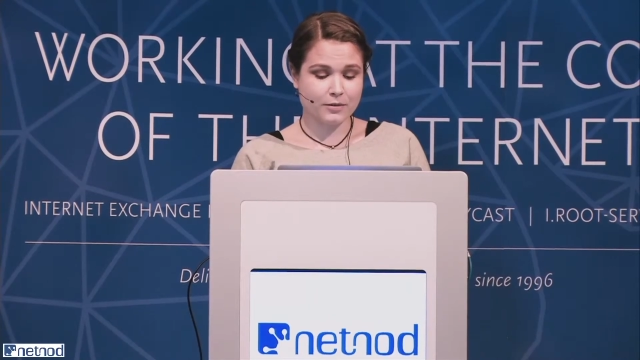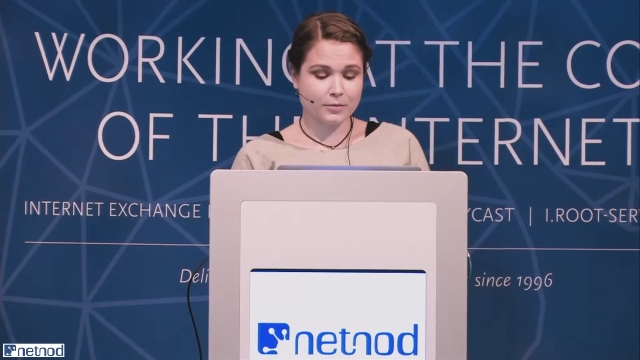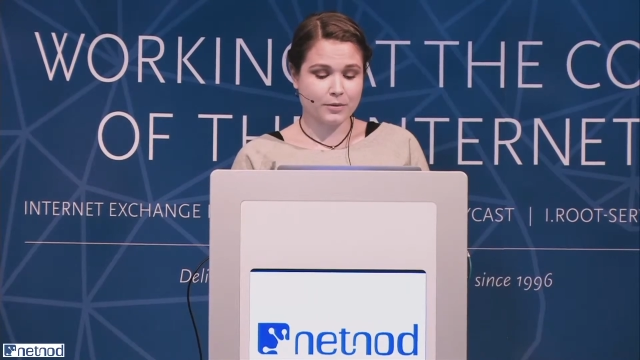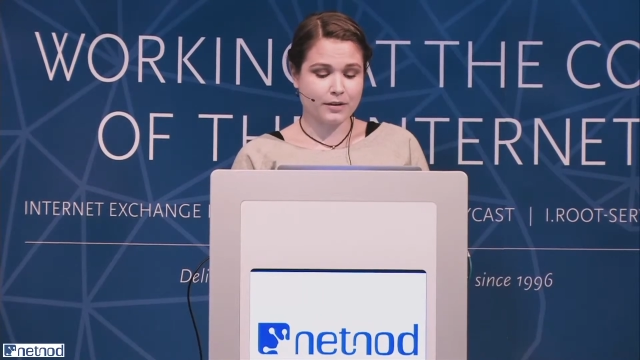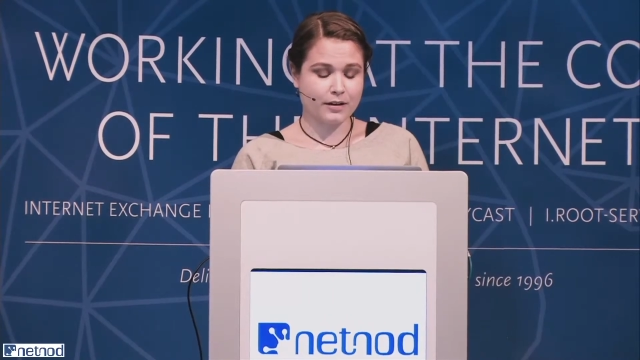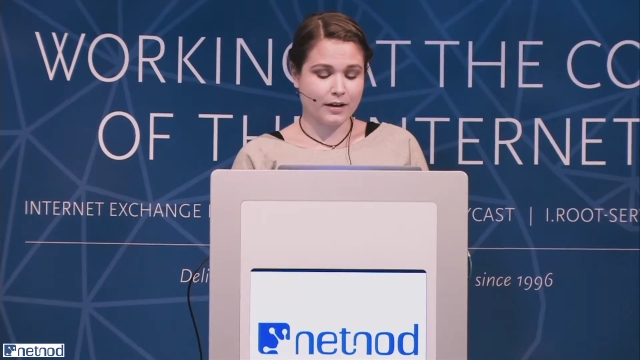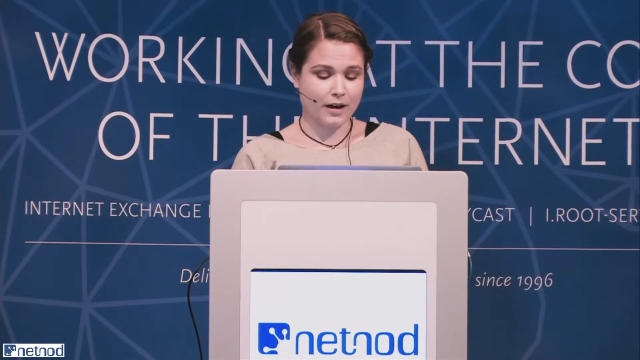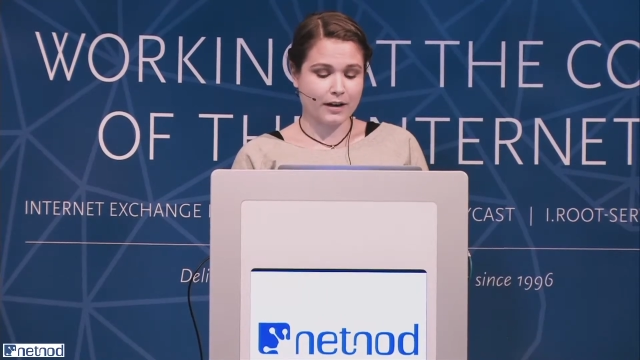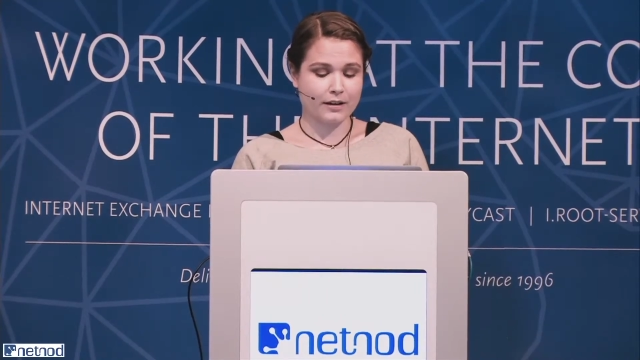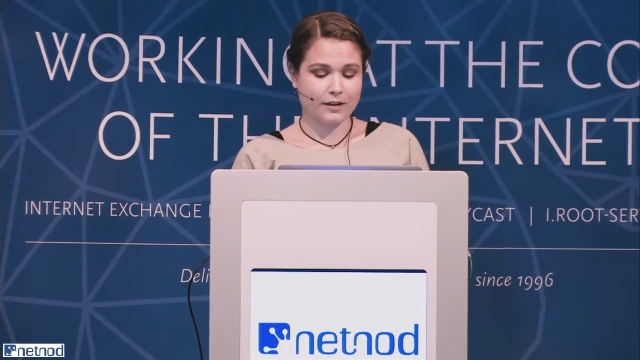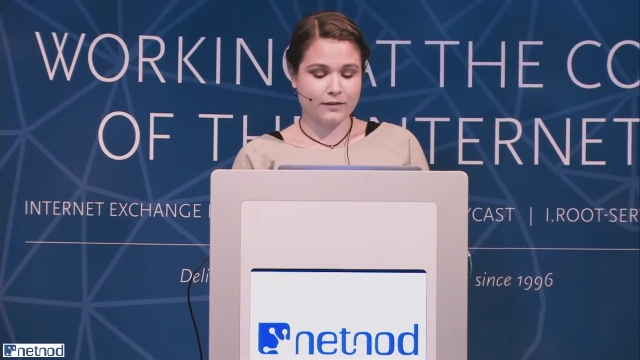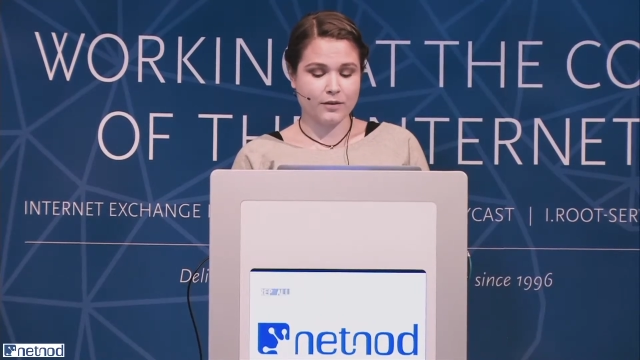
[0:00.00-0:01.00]
with an
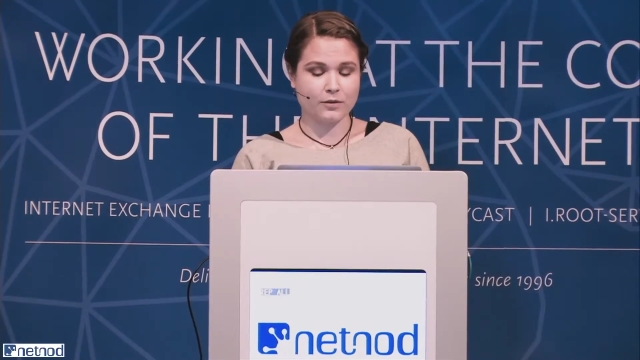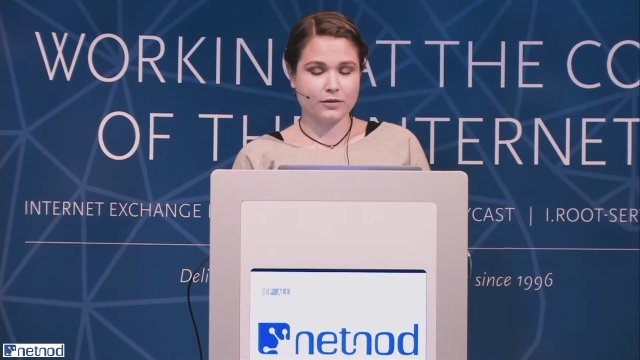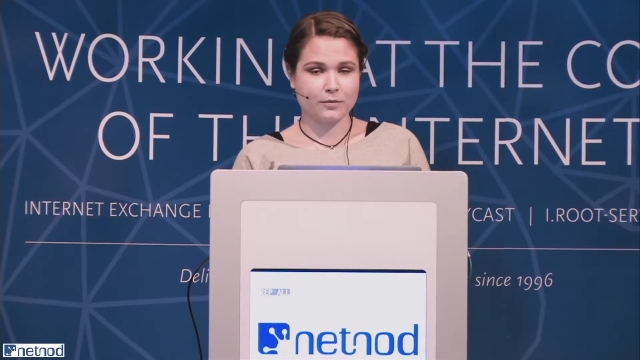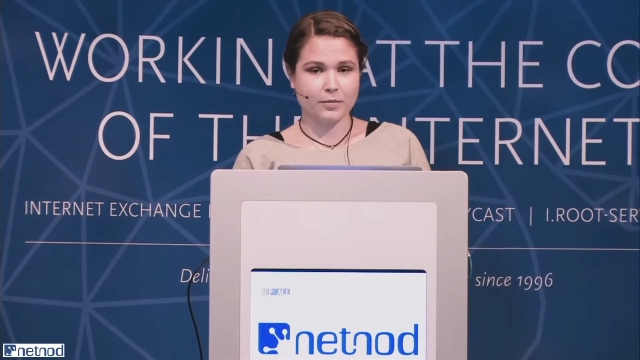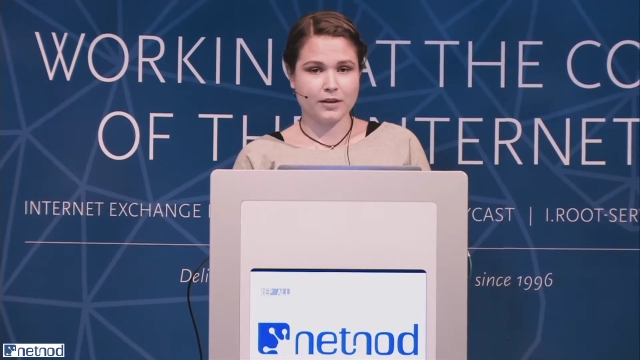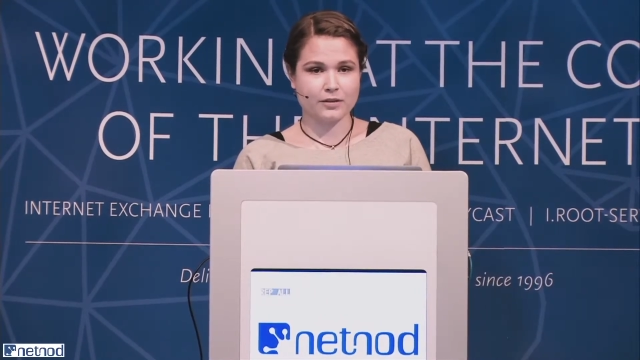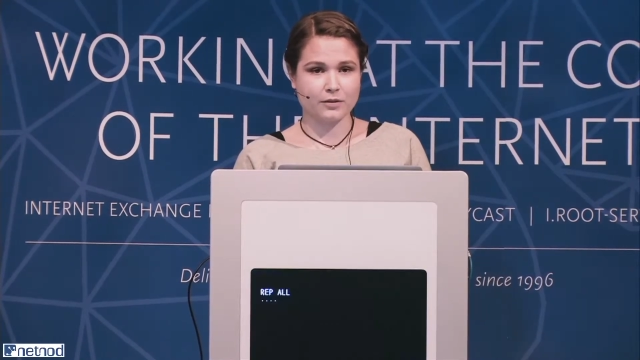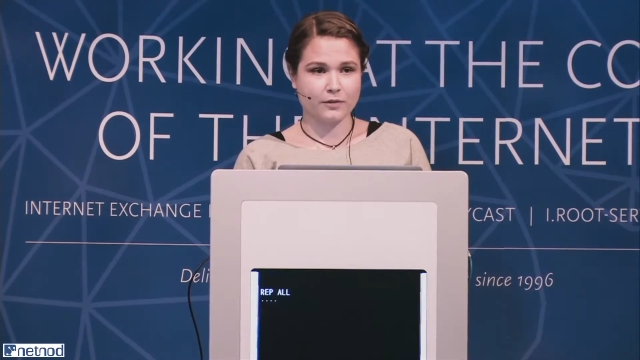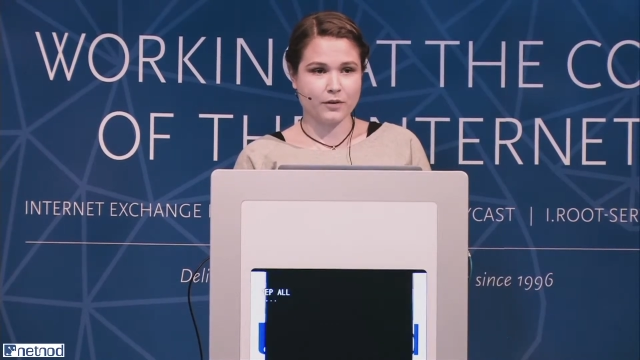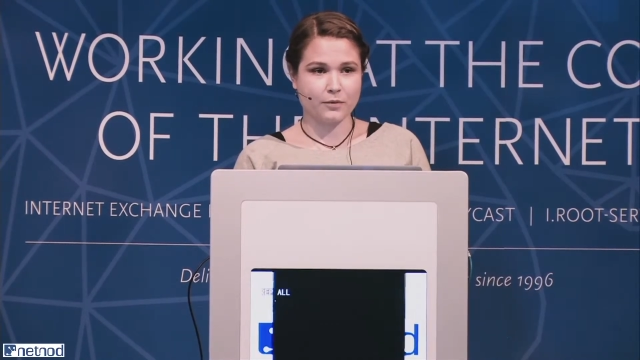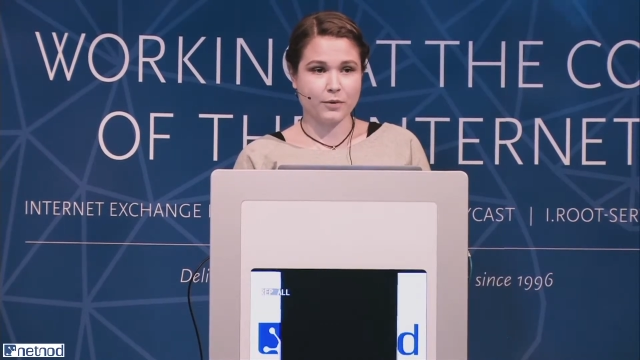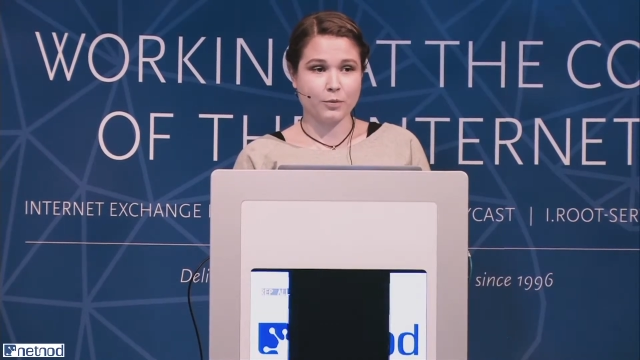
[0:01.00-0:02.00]
active user base of
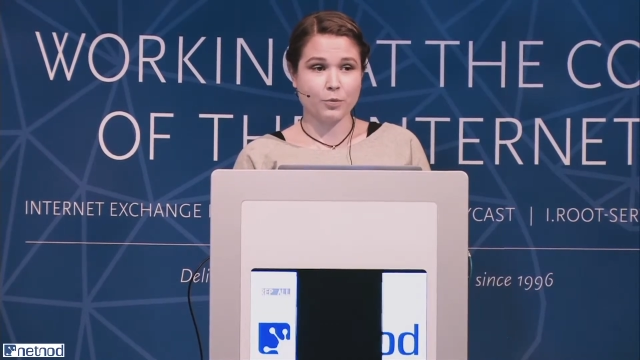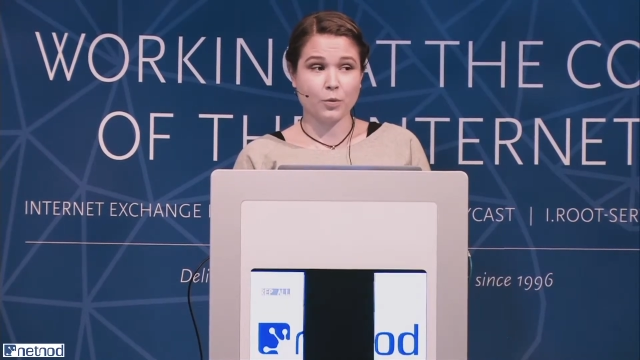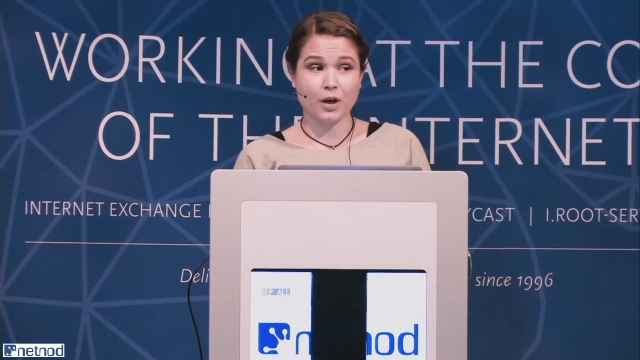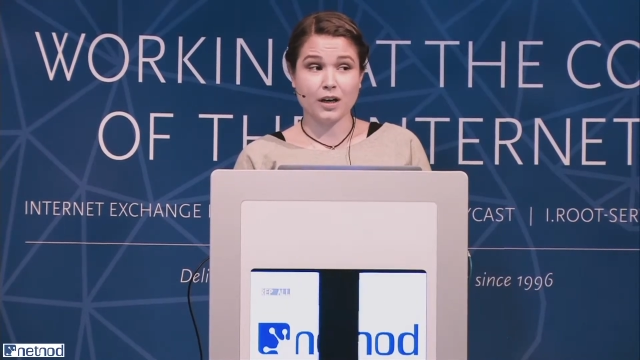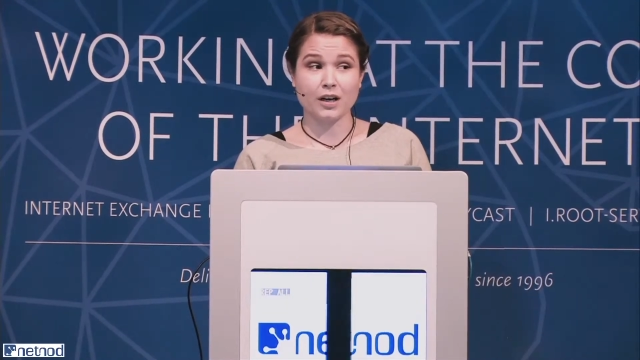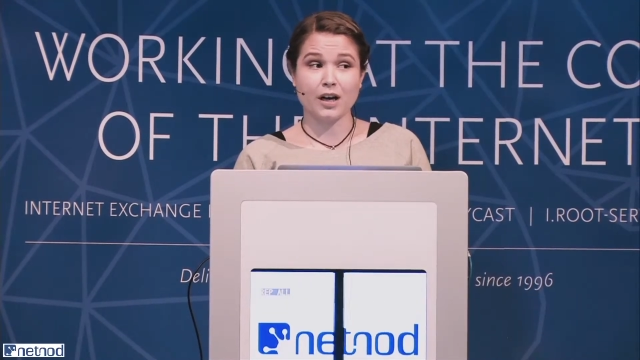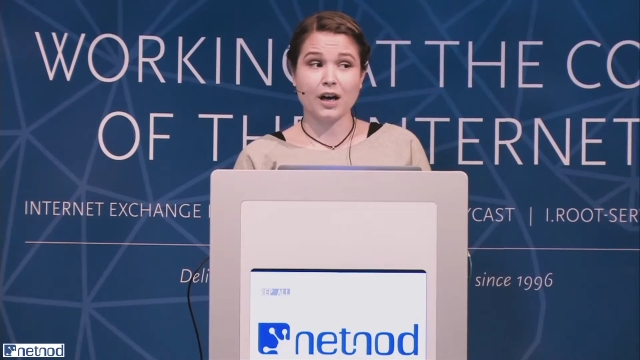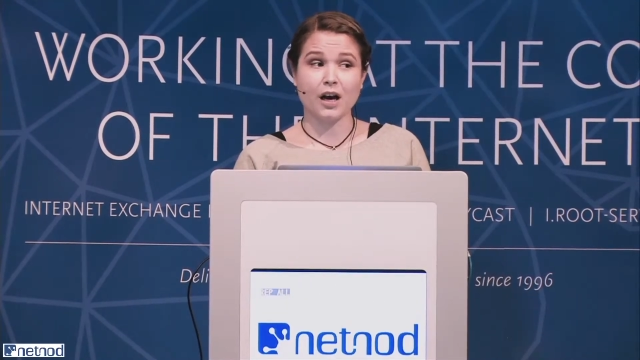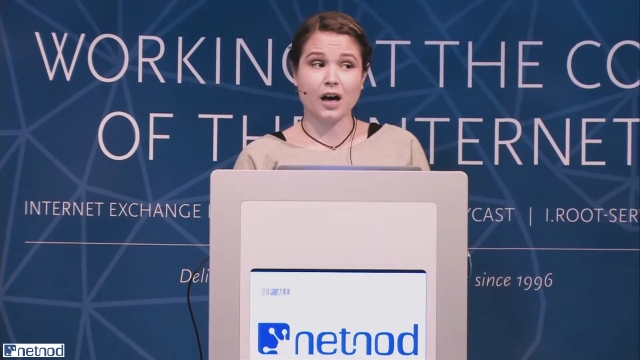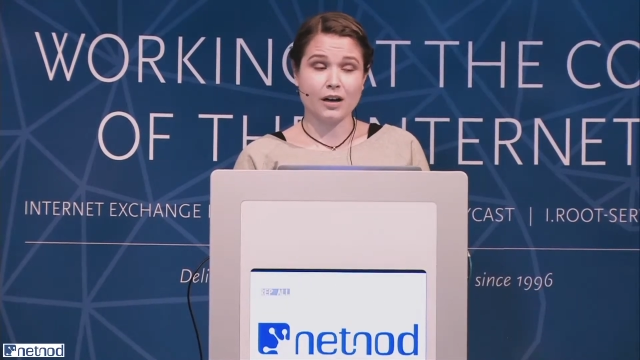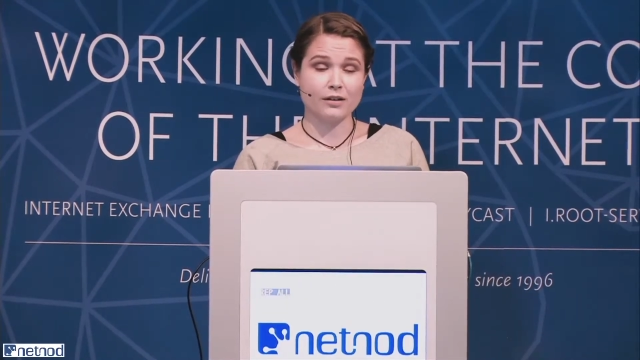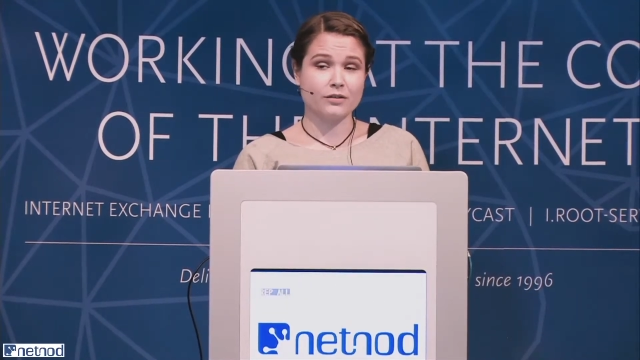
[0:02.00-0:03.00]
over
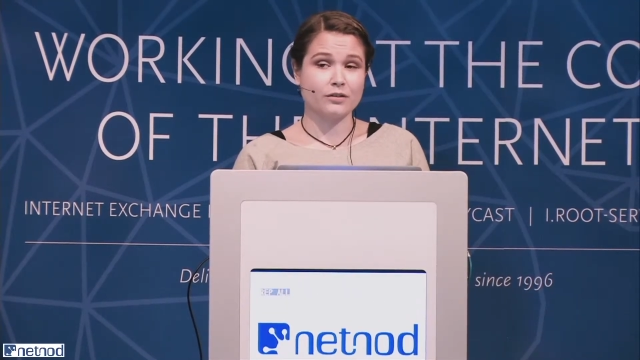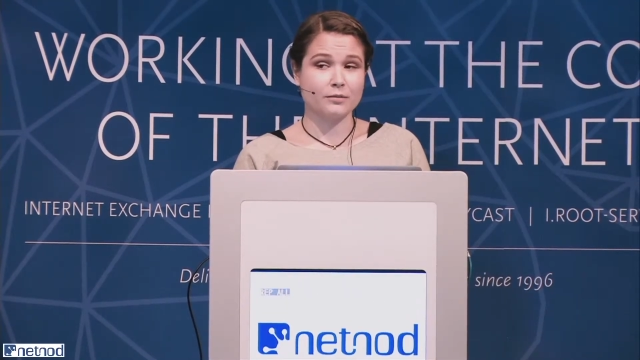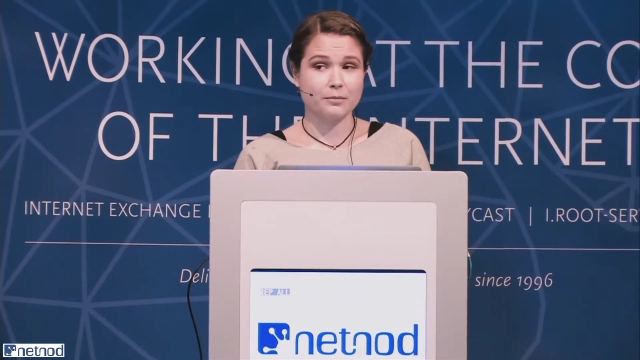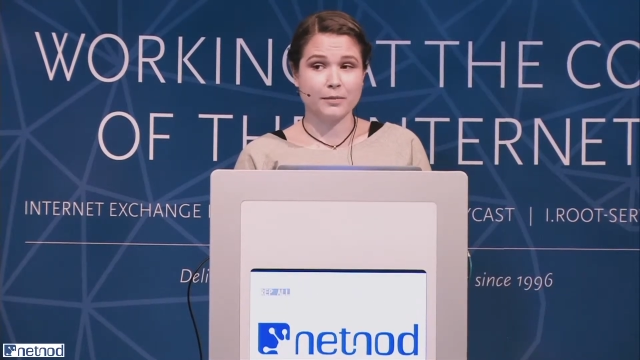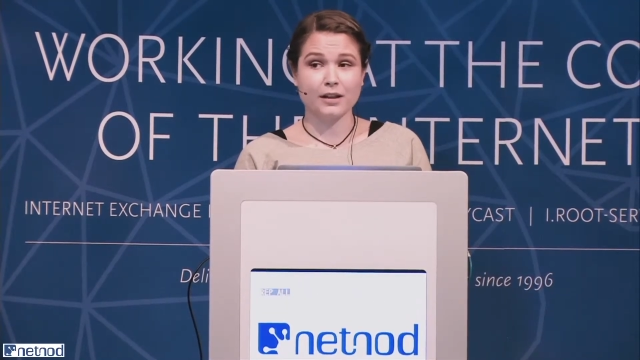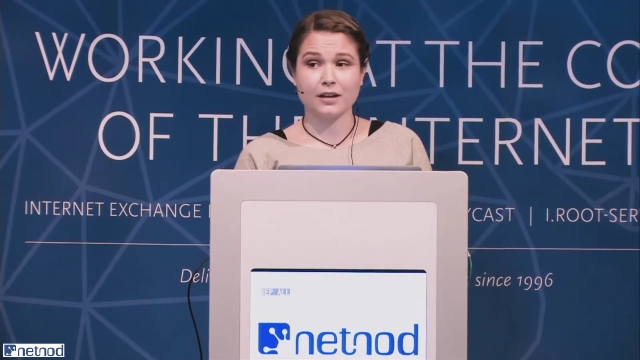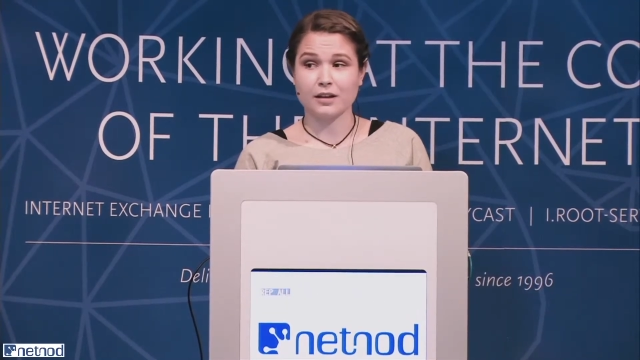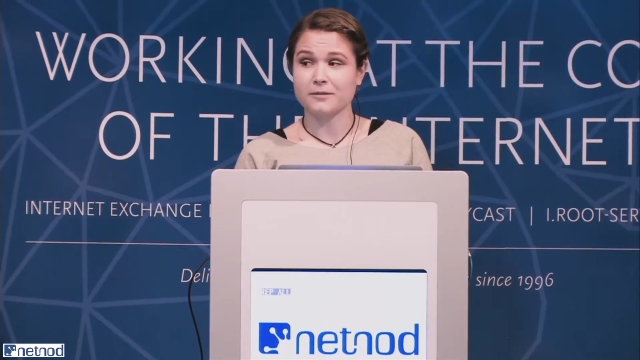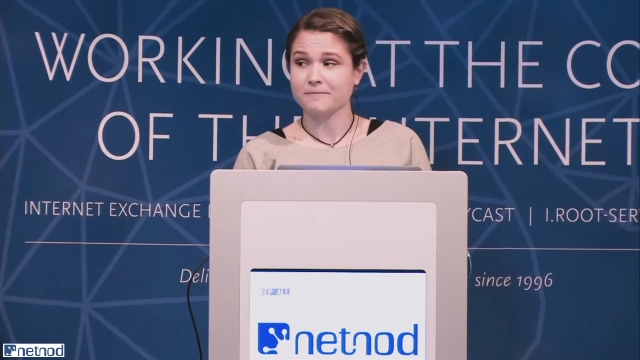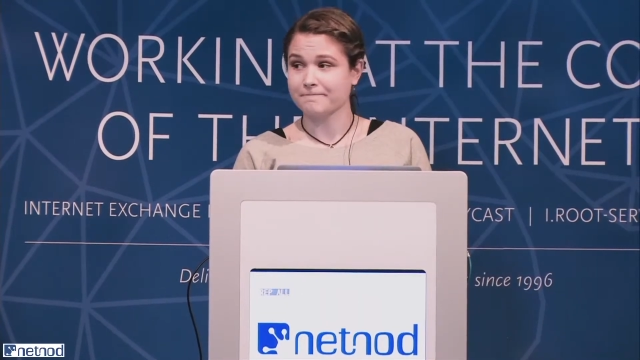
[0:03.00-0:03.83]
100 million.